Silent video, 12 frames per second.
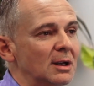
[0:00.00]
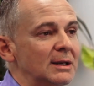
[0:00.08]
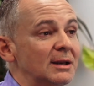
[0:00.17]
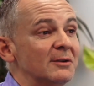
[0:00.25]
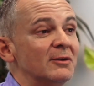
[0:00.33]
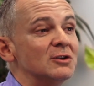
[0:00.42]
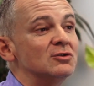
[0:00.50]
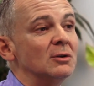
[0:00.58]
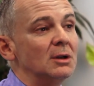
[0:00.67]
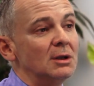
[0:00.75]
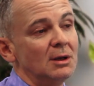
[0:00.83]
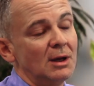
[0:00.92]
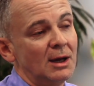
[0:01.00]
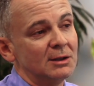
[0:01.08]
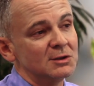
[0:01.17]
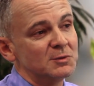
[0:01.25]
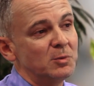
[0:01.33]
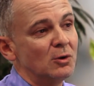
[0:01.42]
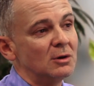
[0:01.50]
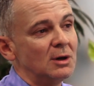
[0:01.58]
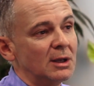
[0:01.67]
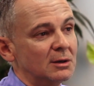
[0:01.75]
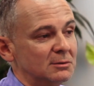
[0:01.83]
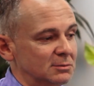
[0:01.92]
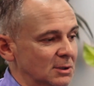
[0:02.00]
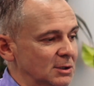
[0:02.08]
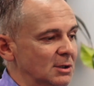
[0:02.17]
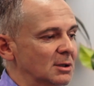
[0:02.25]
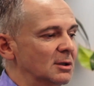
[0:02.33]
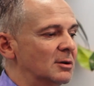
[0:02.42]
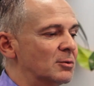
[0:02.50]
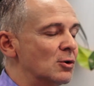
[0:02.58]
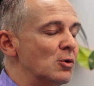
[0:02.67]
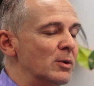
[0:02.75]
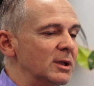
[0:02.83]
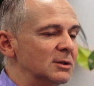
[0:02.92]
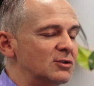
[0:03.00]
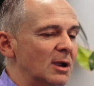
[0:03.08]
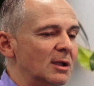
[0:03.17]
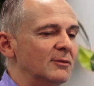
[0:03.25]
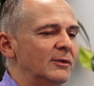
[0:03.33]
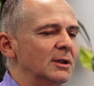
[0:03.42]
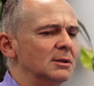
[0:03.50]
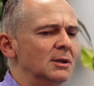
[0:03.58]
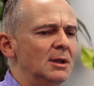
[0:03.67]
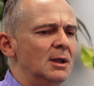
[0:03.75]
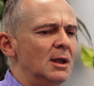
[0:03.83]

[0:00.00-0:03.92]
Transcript: and then eventually other sport like rowing, track and field.